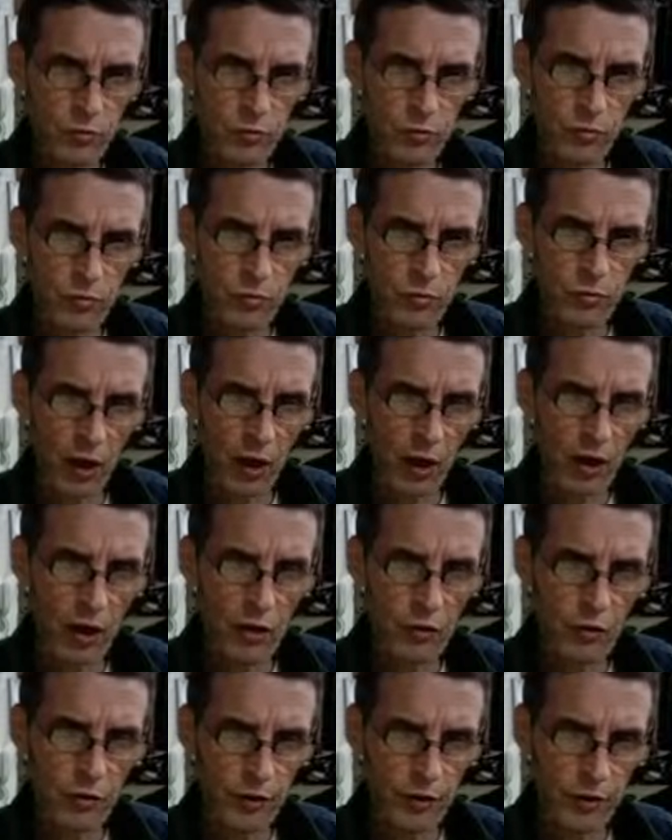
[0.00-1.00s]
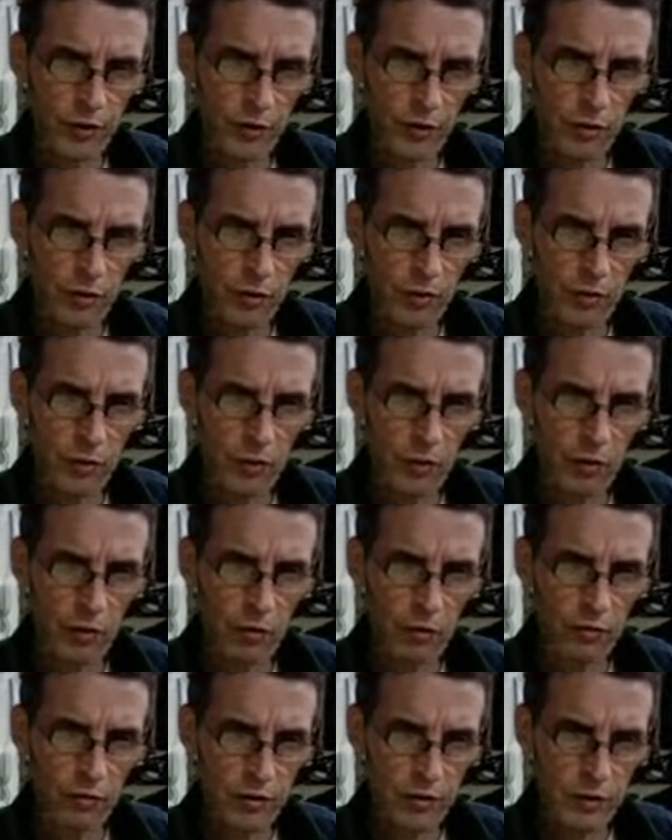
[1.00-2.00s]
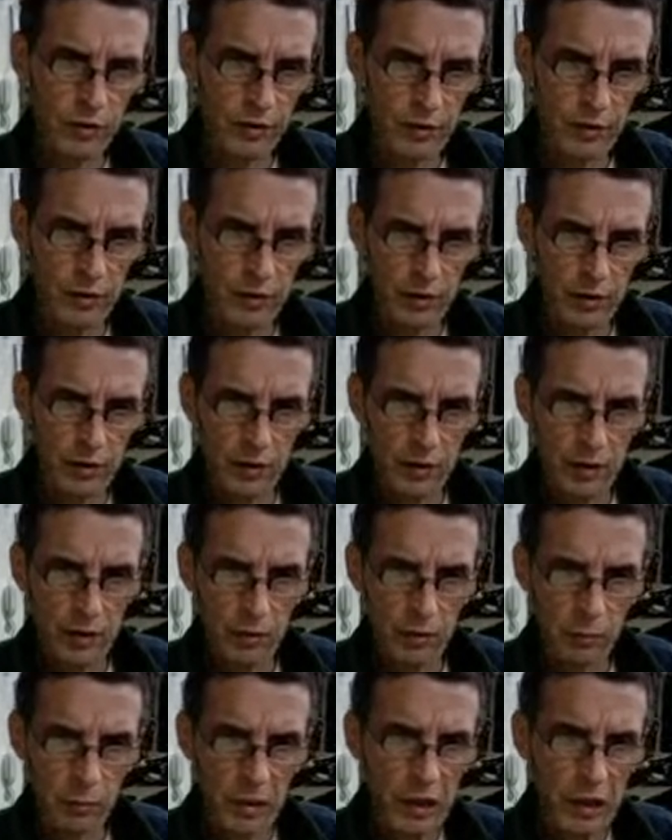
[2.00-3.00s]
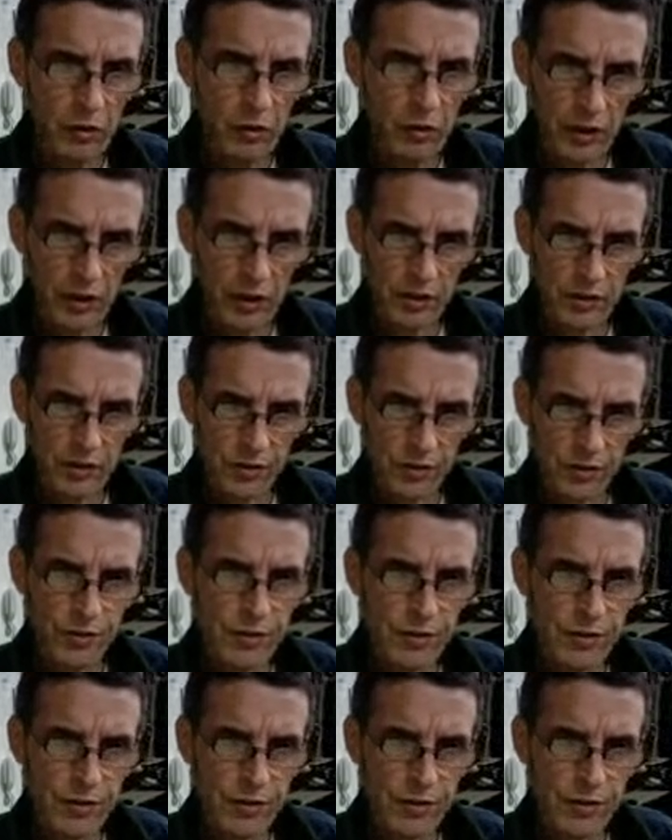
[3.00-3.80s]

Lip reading: 100 over million years.